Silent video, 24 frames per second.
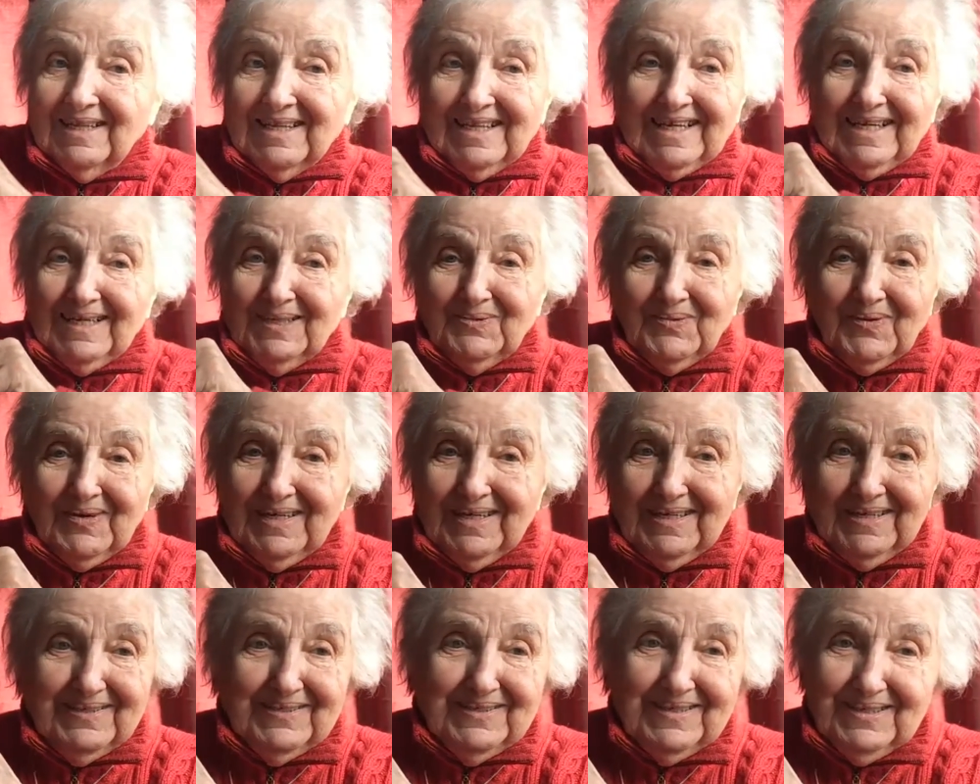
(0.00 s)
things
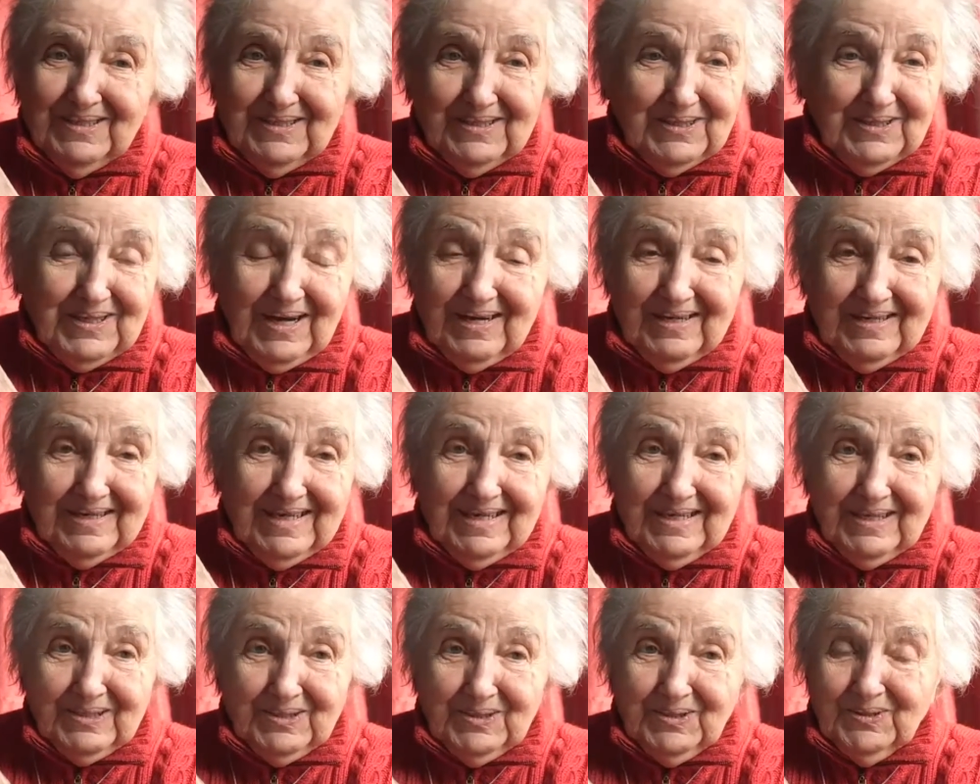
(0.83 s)
when you're
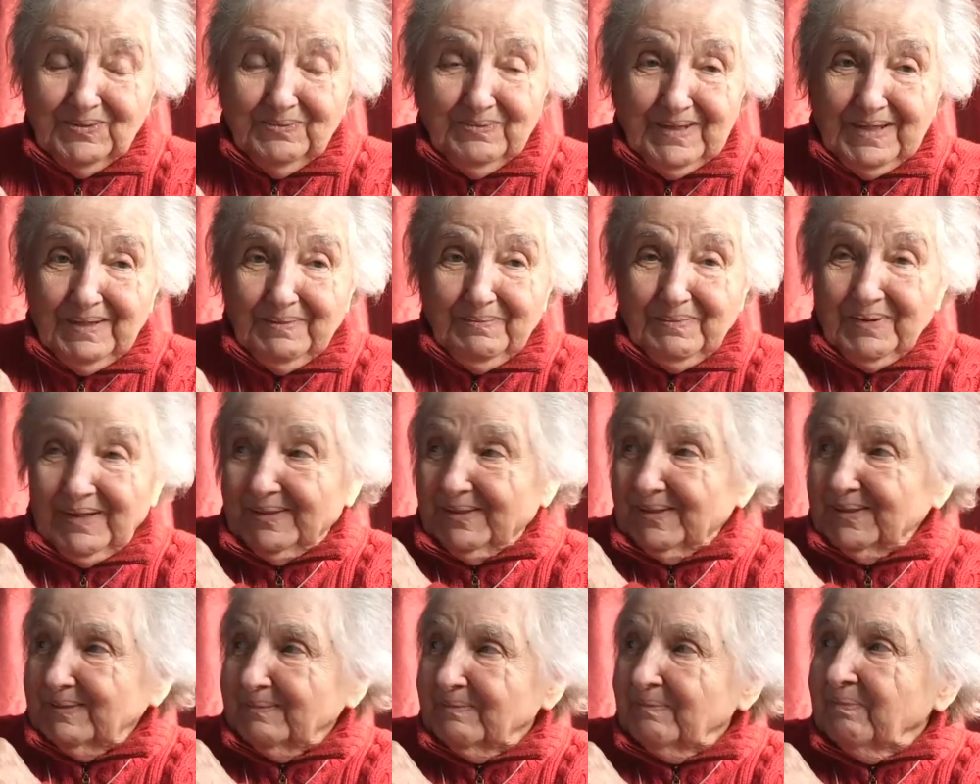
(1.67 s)
in a 2-minute
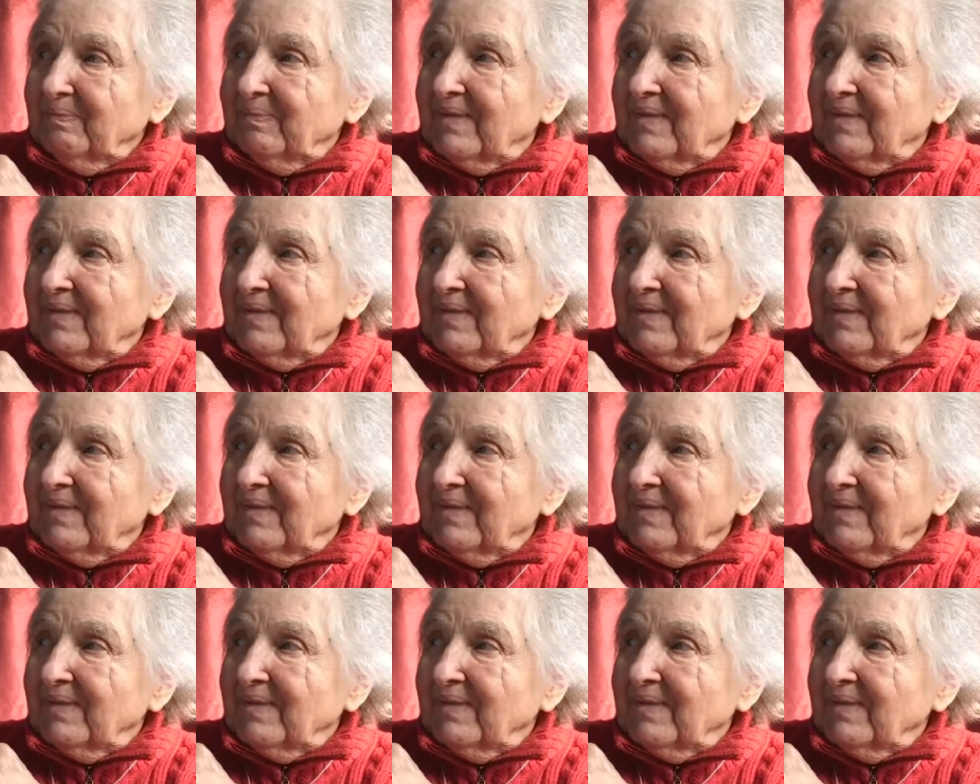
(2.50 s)
pose.